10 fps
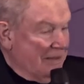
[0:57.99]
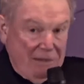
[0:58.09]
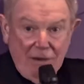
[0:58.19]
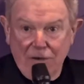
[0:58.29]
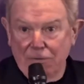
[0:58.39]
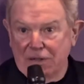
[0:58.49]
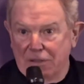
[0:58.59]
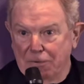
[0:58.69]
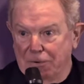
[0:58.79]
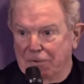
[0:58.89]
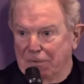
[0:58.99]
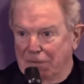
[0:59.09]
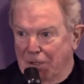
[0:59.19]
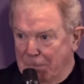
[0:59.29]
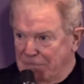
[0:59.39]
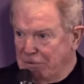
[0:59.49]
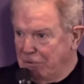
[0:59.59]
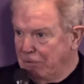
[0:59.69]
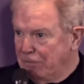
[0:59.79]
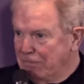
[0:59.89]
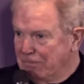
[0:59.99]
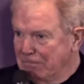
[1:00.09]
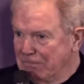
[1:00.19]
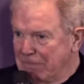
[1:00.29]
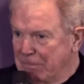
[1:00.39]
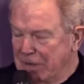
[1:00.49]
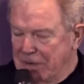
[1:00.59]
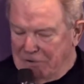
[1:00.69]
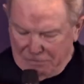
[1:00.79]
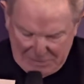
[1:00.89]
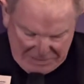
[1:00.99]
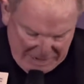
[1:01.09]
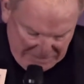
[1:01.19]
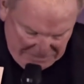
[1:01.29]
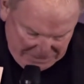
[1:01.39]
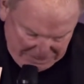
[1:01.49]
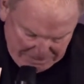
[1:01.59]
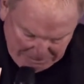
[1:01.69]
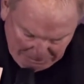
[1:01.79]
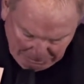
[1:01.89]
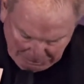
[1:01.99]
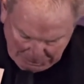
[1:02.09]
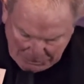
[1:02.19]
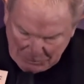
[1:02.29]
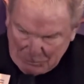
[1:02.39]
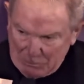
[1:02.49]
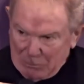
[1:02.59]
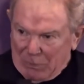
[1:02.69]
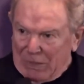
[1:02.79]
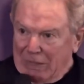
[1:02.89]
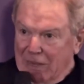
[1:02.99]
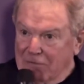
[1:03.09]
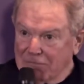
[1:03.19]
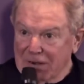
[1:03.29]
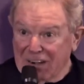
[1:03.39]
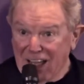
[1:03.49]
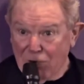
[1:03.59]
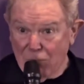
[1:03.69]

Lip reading: They didn't know what they were up to. But here's what Dave did. He figured out a